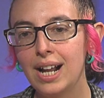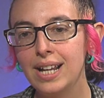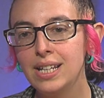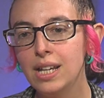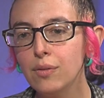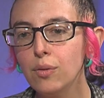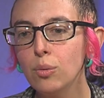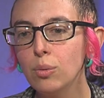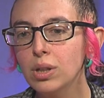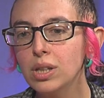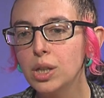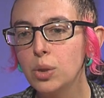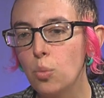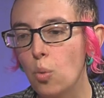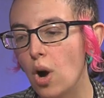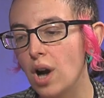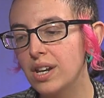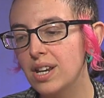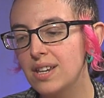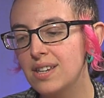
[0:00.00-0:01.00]
I never really
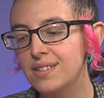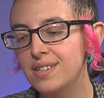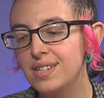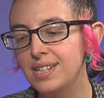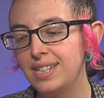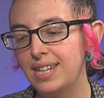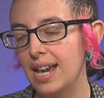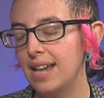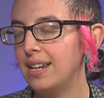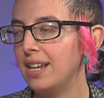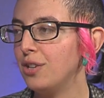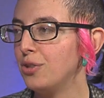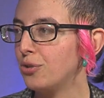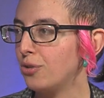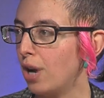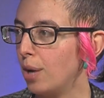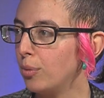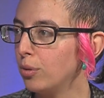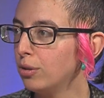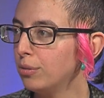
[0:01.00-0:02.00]
wanted to get in
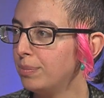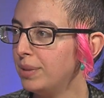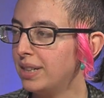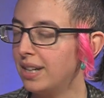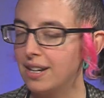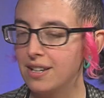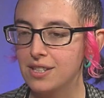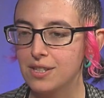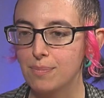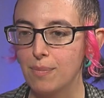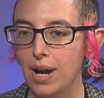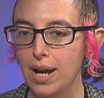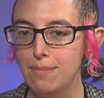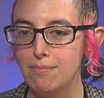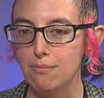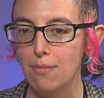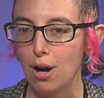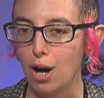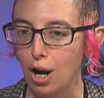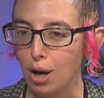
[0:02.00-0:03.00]
trouble because my
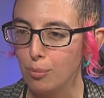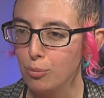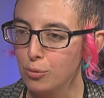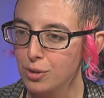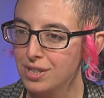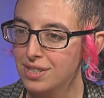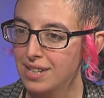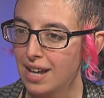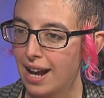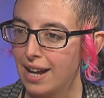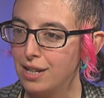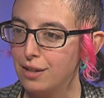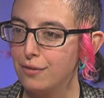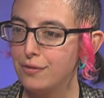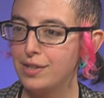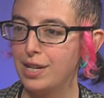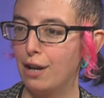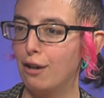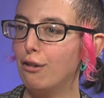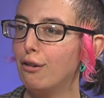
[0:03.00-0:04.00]
mom was kind
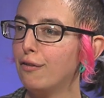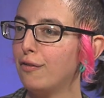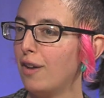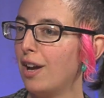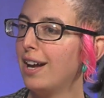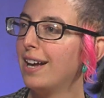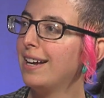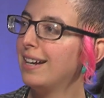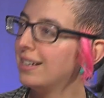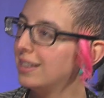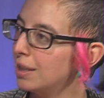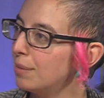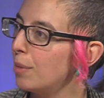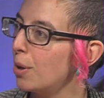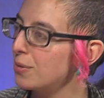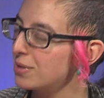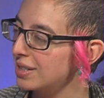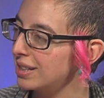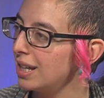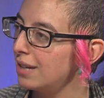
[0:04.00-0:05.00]
of terrifying in the
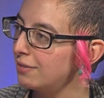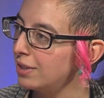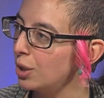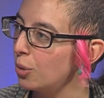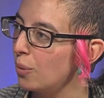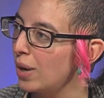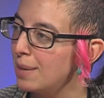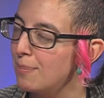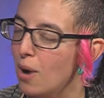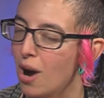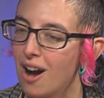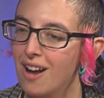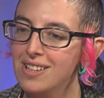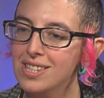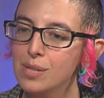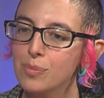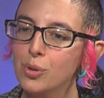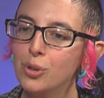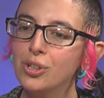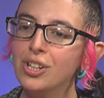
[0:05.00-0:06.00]
most loving way
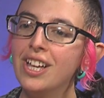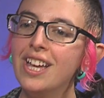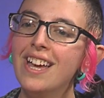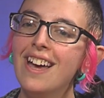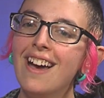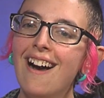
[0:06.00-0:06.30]
possible.